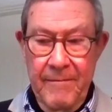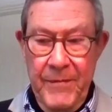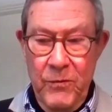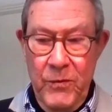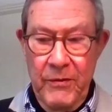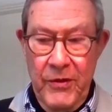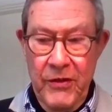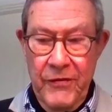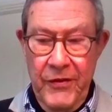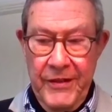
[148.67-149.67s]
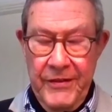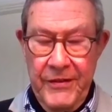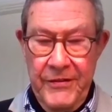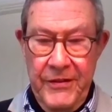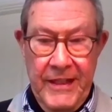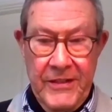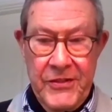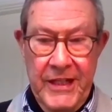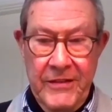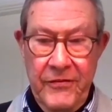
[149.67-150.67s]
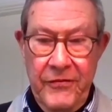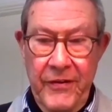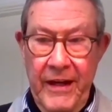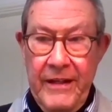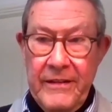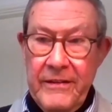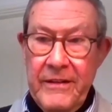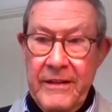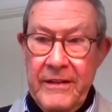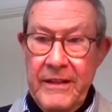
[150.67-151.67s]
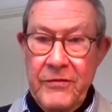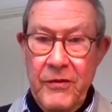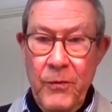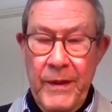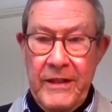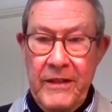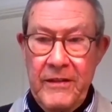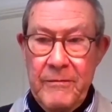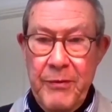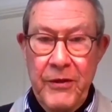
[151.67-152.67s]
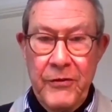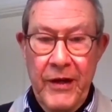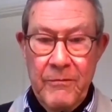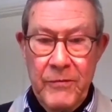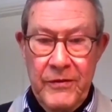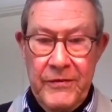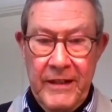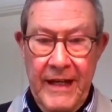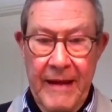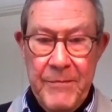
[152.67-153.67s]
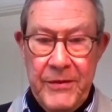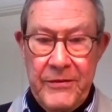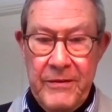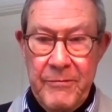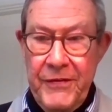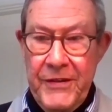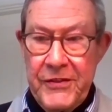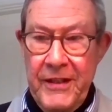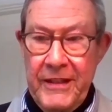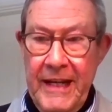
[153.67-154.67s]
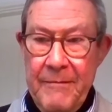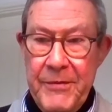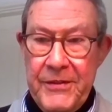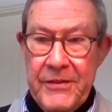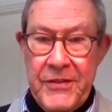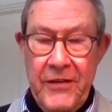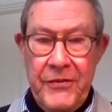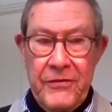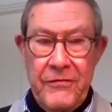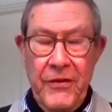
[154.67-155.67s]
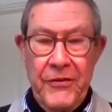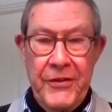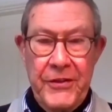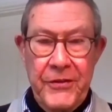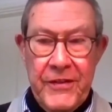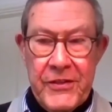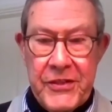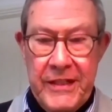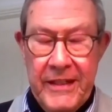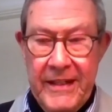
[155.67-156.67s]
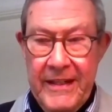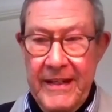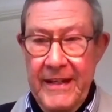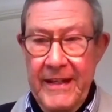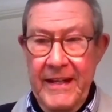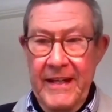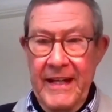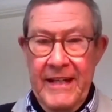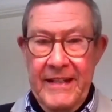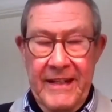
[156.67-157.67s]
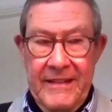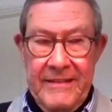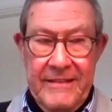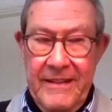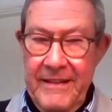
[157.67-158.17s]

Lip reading: we were over in the United States and into a week program with Doug Lambert, Professor Doug Lambert at South Florida University. And